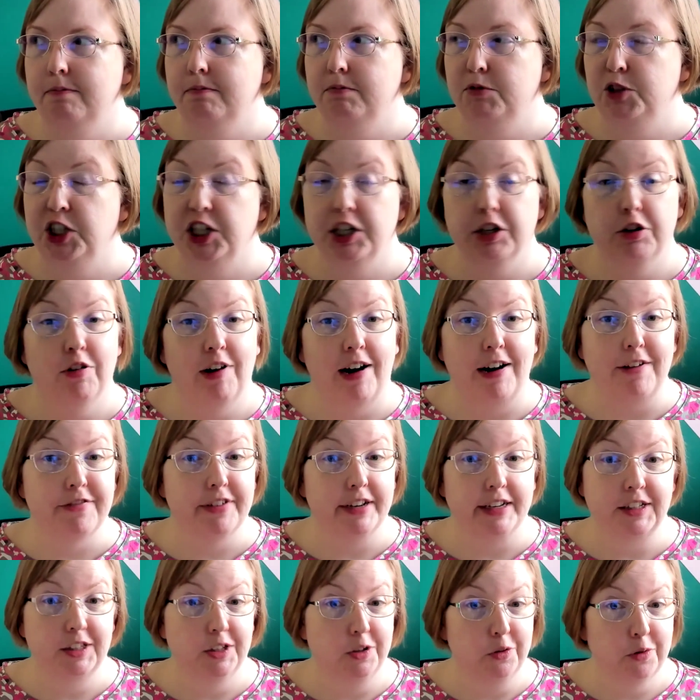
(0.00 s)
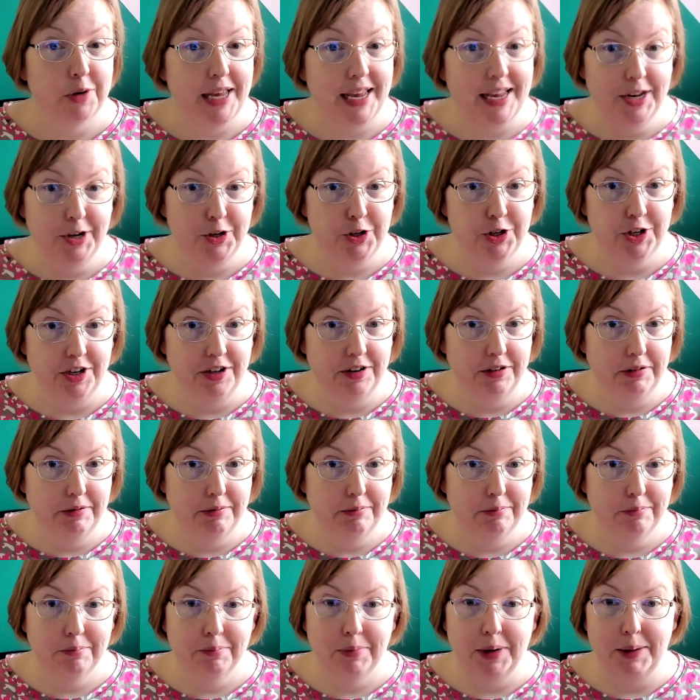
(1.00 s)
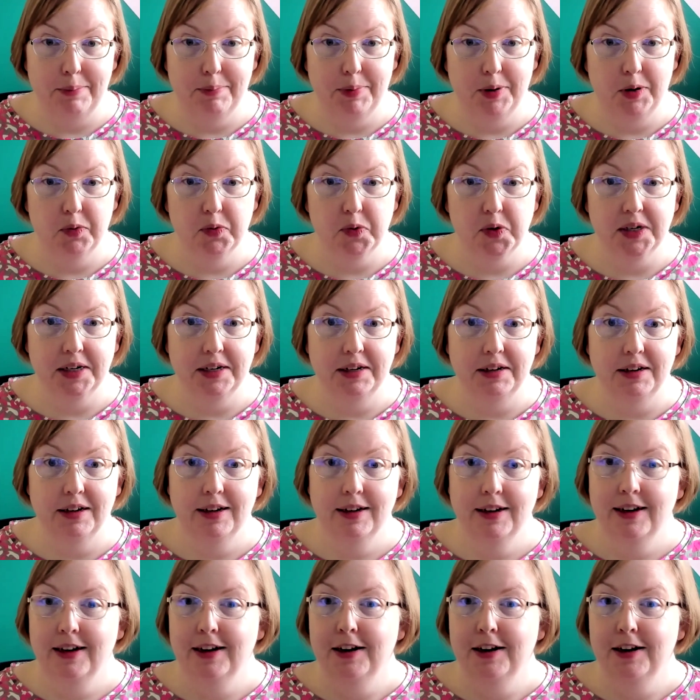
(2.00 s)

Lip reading: Geographic location might be one.